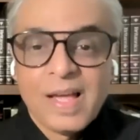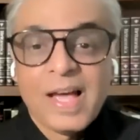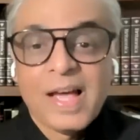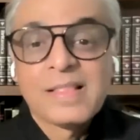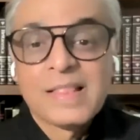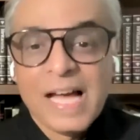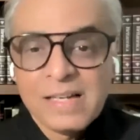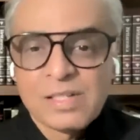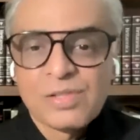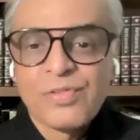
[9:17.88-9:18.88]
And
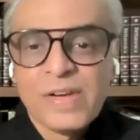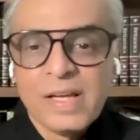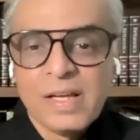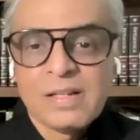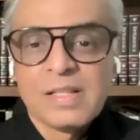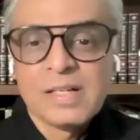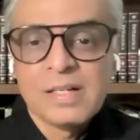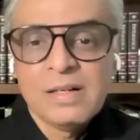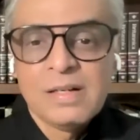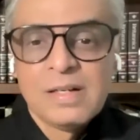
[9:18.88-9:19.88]
that's where
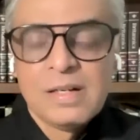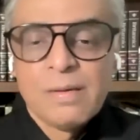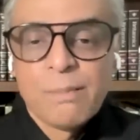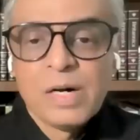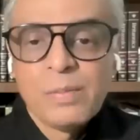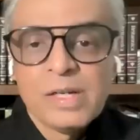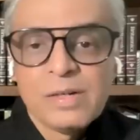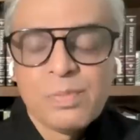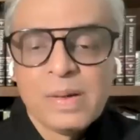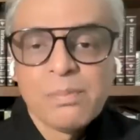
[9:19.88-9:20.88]
the
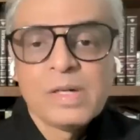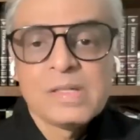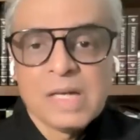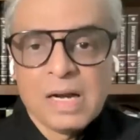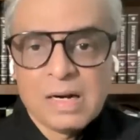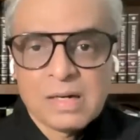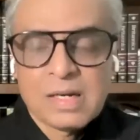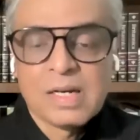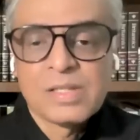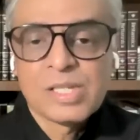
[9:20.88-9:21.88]
permanent members are
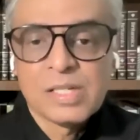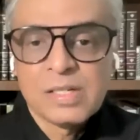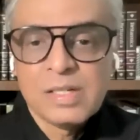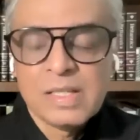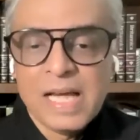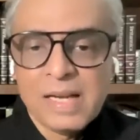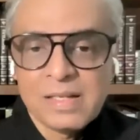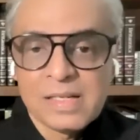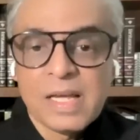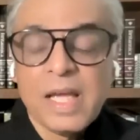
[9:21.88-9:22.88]
concerned
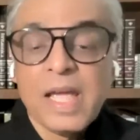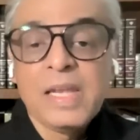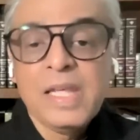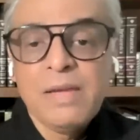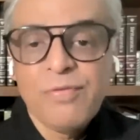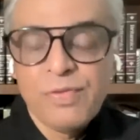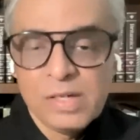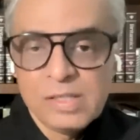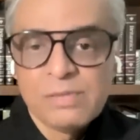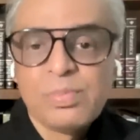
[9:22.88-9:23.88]
that any
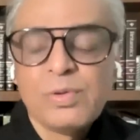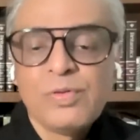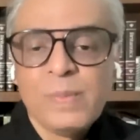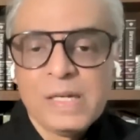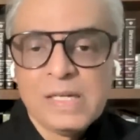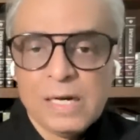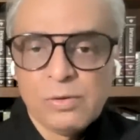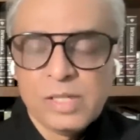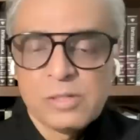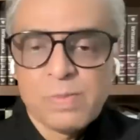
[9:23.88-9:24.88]
further movement
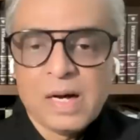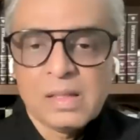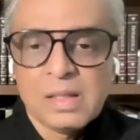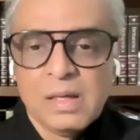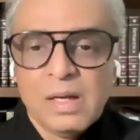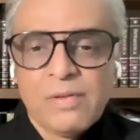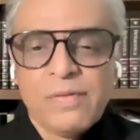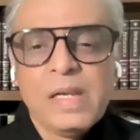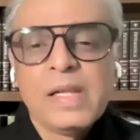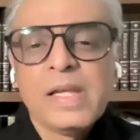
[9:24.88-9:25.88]
down this path
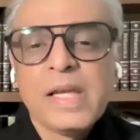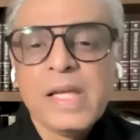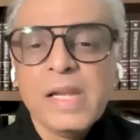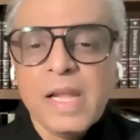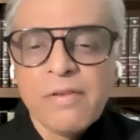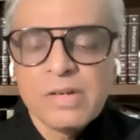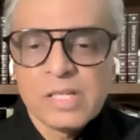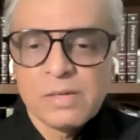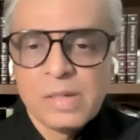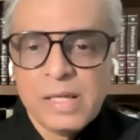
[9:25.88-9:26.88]
will
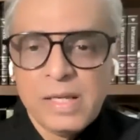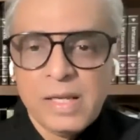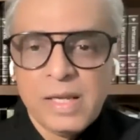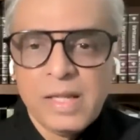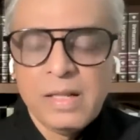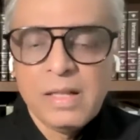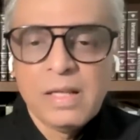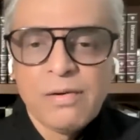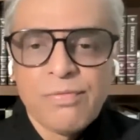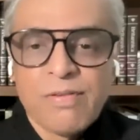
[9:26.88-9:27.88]
inevitably, in
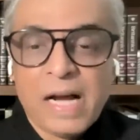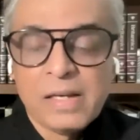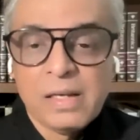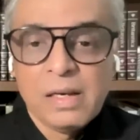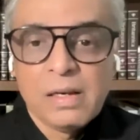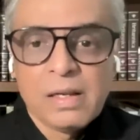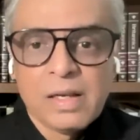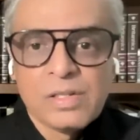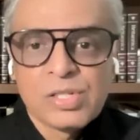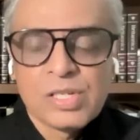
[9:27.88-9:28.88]
the final
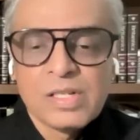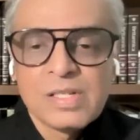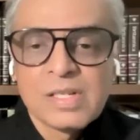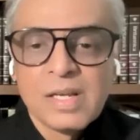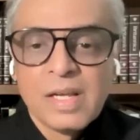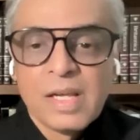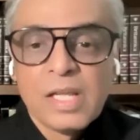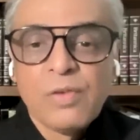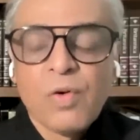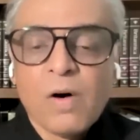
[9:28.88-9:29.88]
instance,
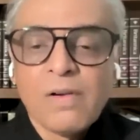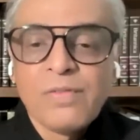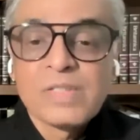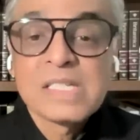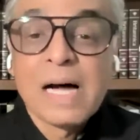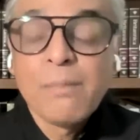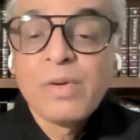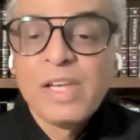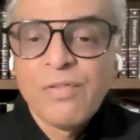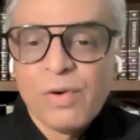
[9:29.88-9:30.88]
involve
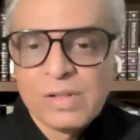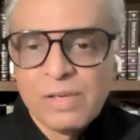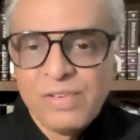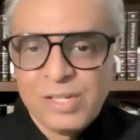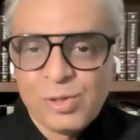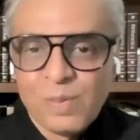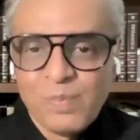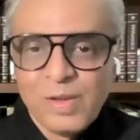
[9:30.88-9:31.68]
some give on the veto.